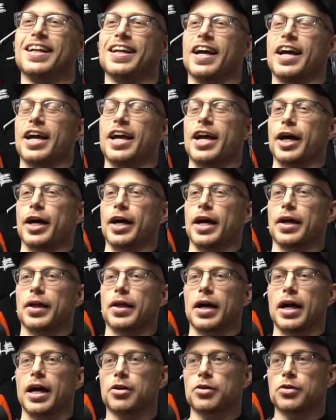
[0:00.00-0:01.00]
Yeah,
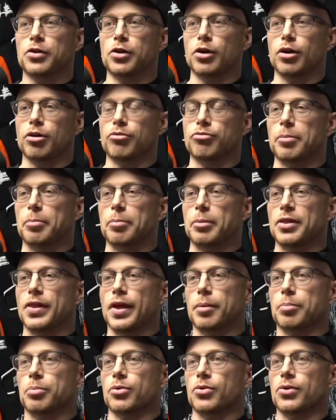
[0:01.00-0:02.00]
I don't know if I'm at
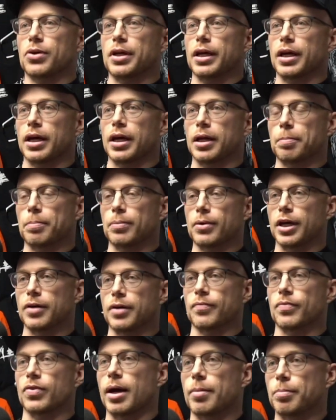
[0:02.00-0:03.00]
that point yet, but
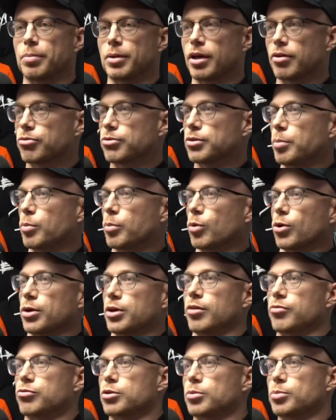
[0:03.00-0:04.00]
I'm definitely more
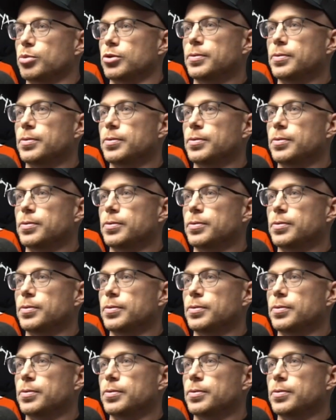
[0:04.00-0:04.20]
comfortable.